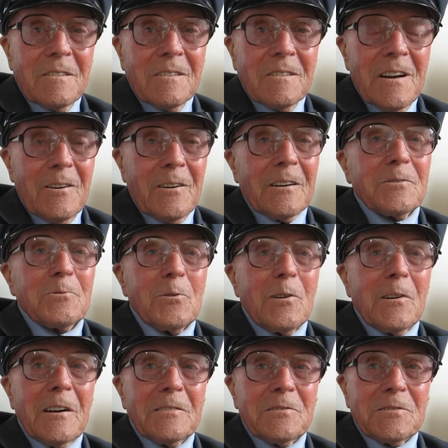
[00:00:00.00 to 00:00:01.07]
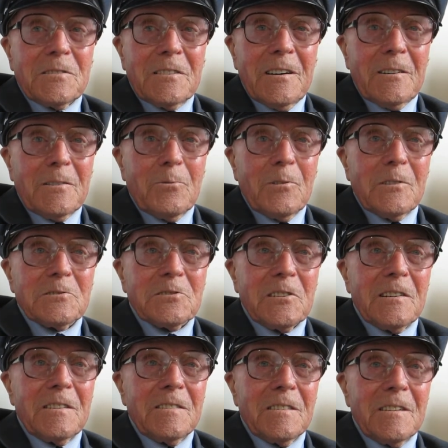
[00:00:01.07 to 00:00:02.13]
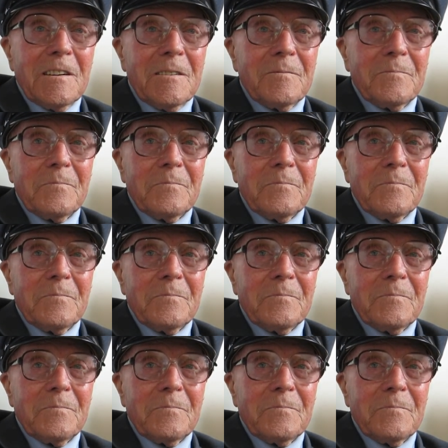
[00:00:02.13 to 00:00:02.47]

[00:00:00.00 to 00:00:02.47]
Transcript: How do I say that?